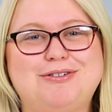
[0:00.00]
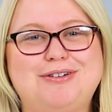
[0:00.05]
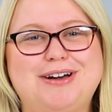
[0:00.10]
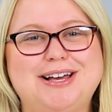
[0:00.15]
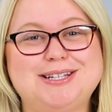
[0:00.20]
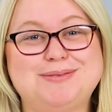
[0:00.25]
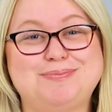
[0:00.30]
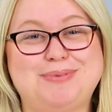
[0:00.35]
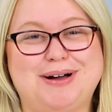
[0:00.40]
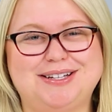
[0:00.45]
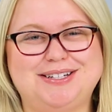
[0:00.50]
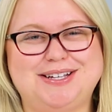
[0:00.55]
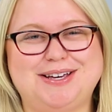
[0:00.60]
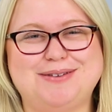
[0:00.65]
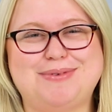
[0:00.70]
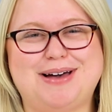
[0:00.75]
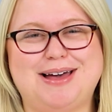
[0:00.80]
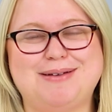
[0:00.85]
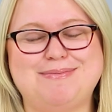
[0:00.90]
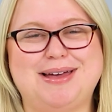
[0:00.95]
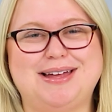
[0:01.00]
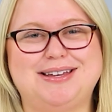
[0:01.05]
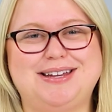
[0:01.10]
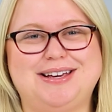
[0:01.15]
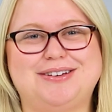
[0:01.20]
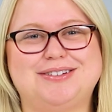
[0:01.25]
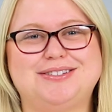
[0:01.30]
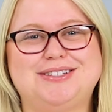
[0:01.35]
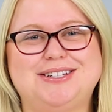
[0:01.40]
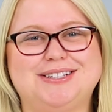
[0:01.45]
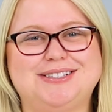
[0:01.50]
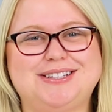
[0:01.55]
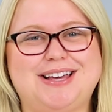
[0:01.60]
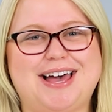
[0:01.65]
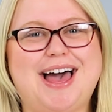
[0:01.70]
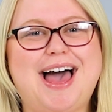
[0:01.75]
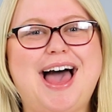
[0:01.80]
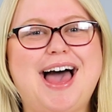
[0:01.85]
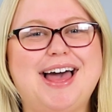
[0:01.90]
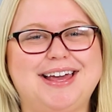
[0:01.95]
quiz brought to you by Mandy Koltiska
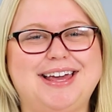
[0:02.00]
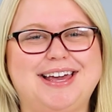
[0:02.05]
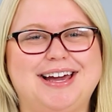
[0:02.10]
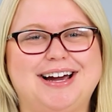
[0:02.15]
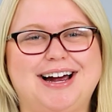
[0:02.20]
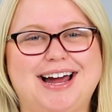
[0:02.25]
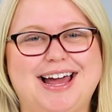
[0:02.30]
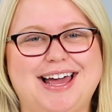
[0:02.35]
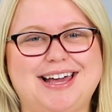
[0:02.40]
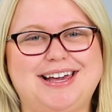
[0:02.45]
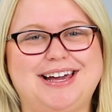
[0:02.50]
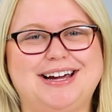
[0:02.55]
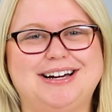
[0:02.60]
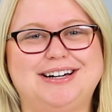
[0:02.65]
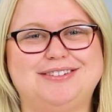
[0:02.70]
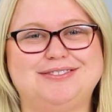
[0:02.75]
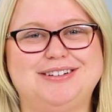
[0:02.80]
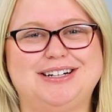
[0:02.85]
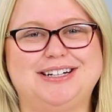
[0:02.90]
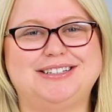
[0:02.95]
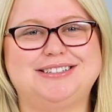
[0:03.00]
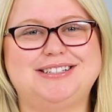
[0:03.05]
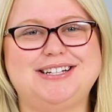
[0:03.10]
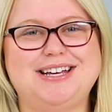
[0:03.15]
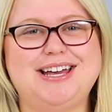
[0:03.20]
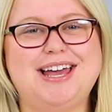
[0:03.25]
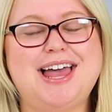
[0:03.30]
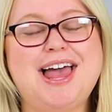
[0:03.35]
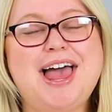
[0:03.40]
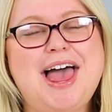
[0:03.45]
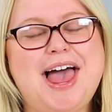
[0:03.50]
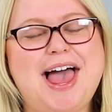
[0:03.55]
at ERA Carroll Realty?